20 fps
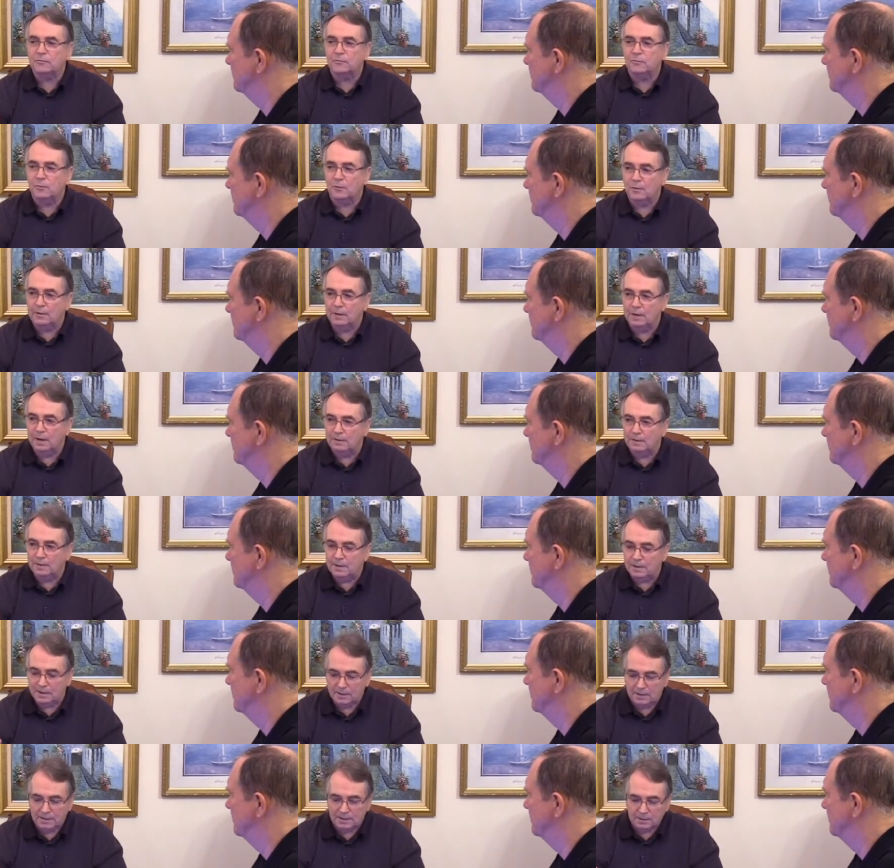
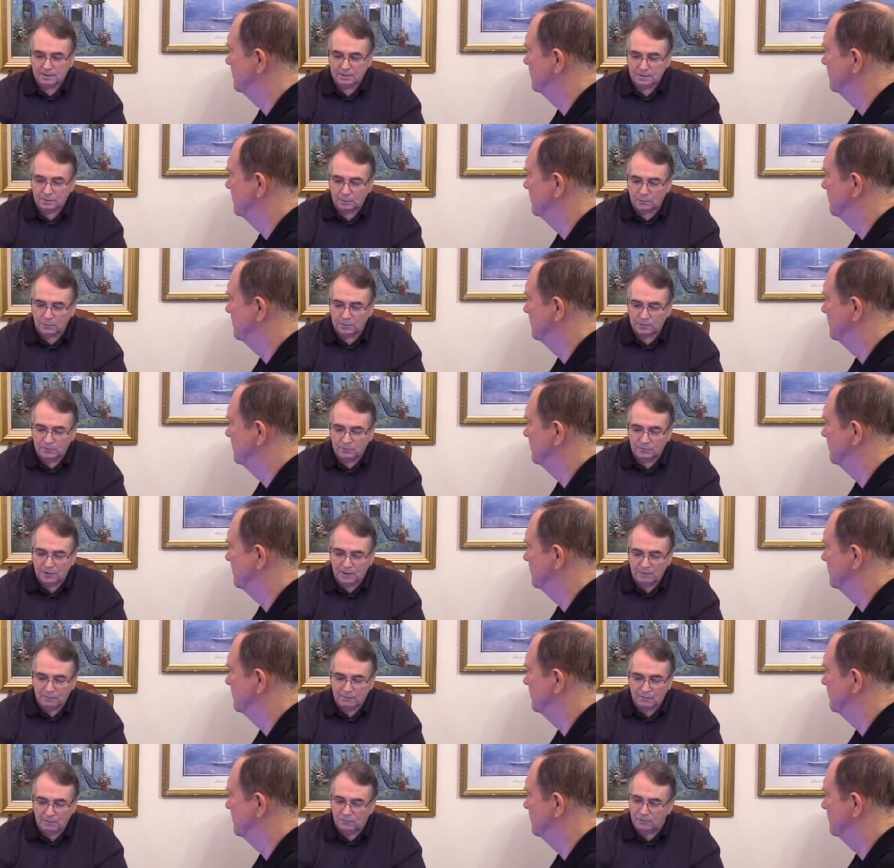Speaker 1: extraordinary Lord and
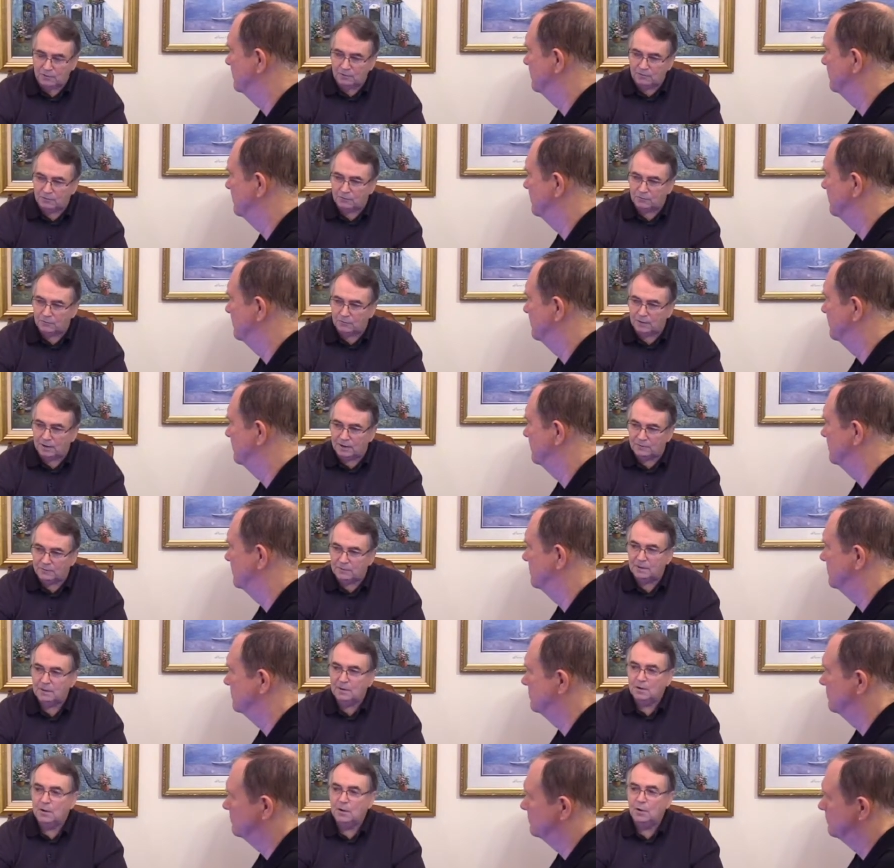Savior Jesus
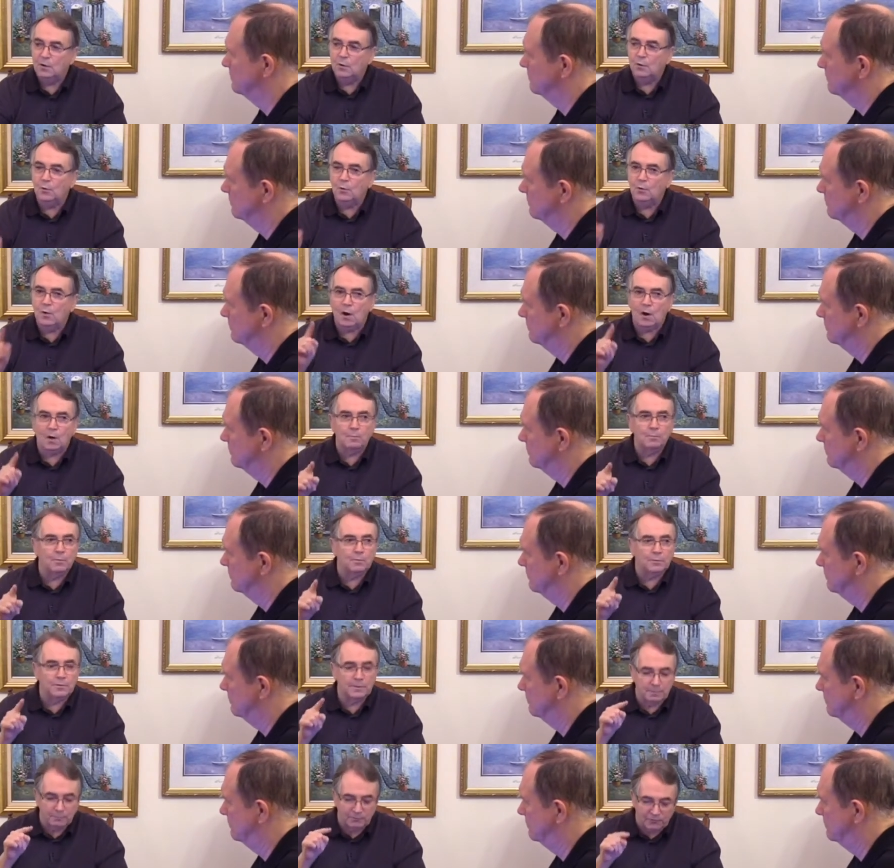Christ, who
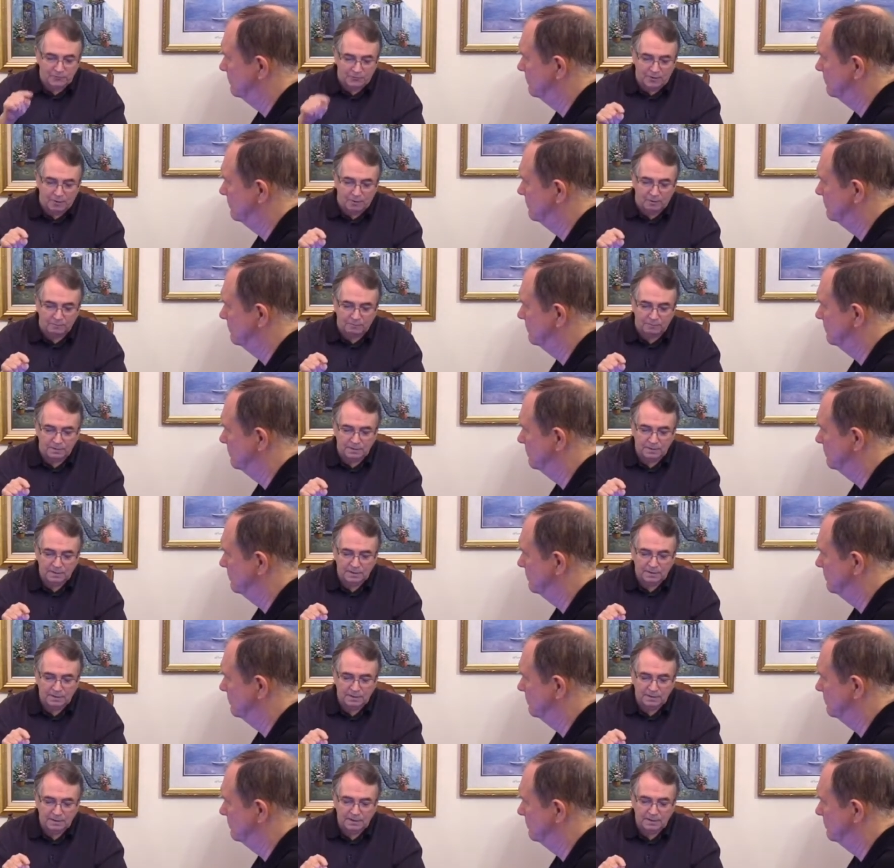humbled himself.
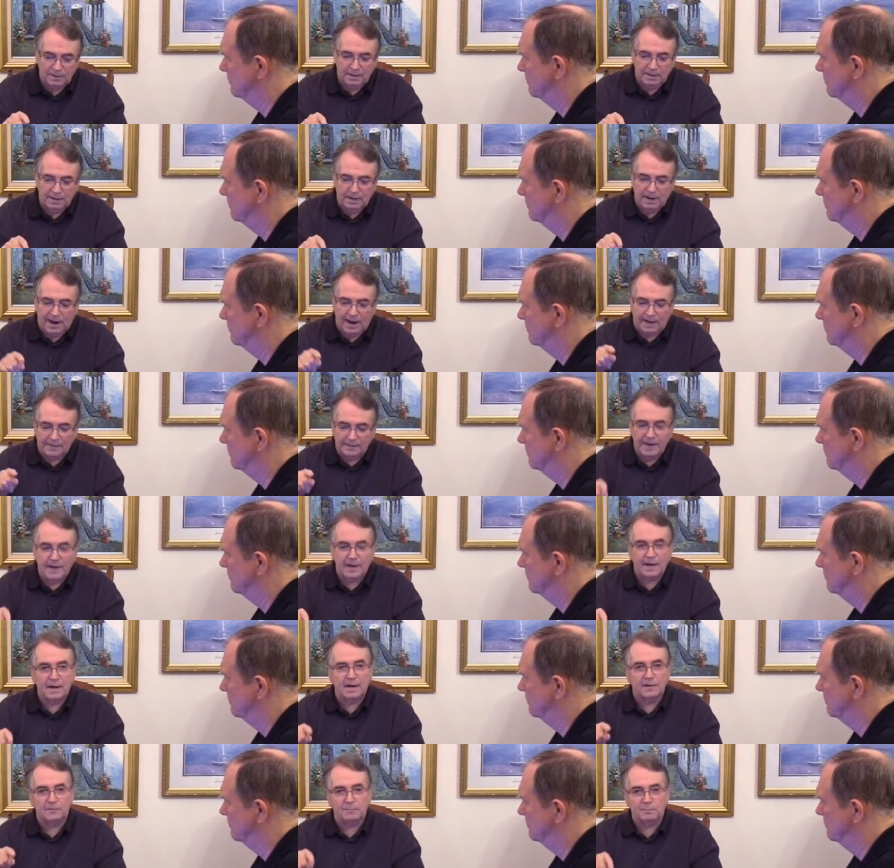And
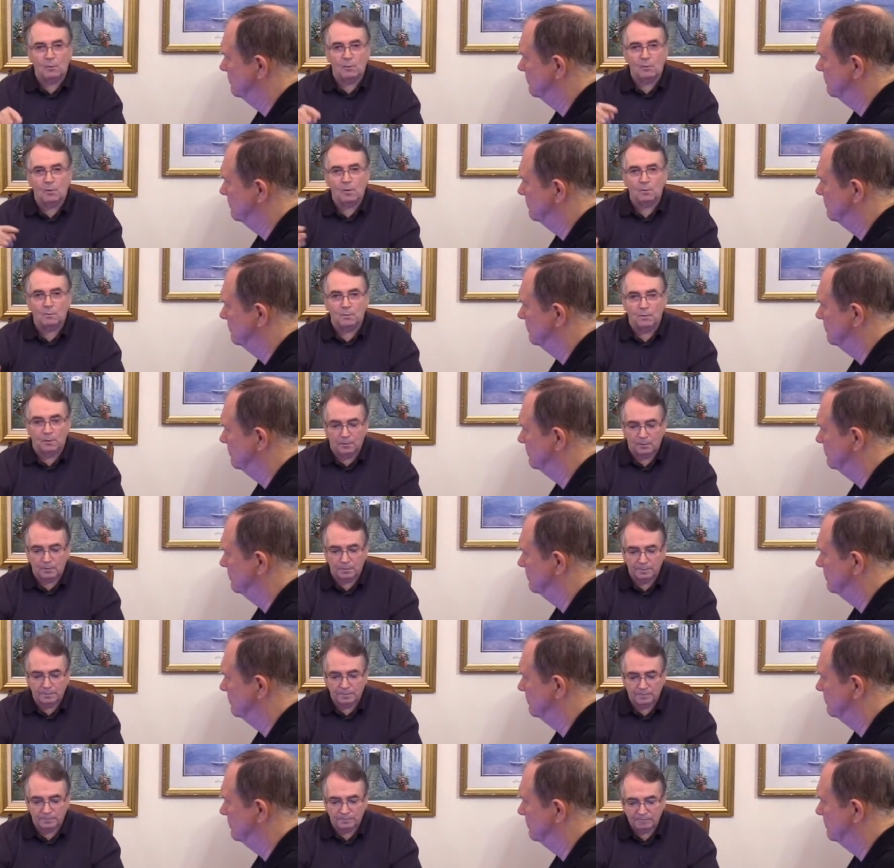then, as Paul
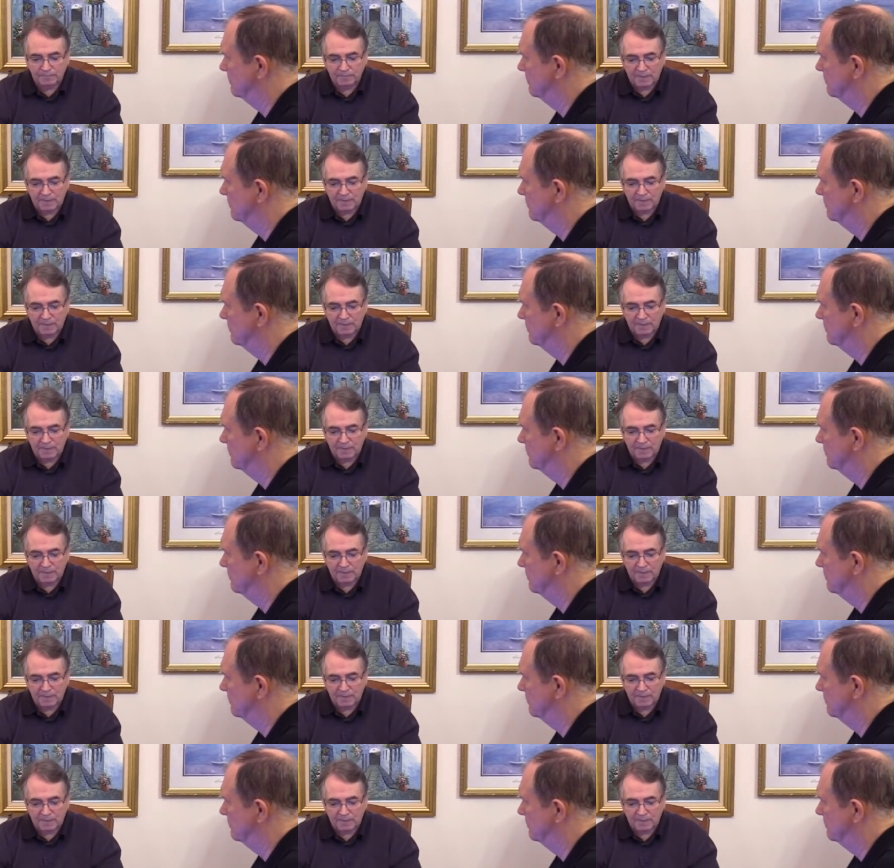wrote,